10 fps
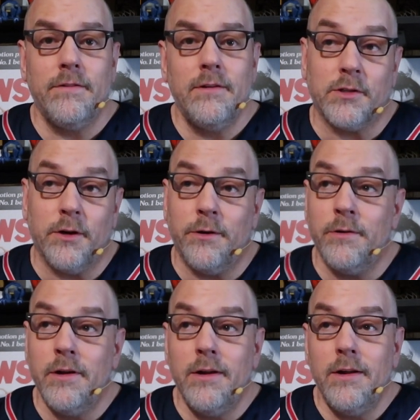So
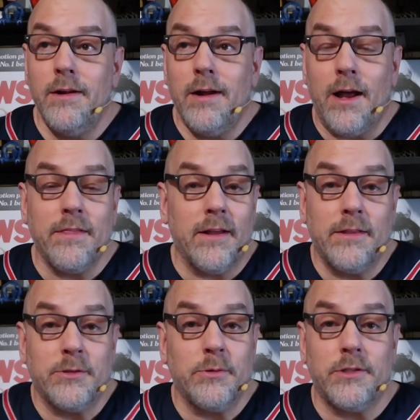I thought
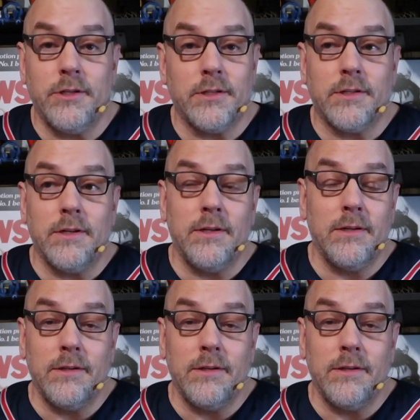this was just, this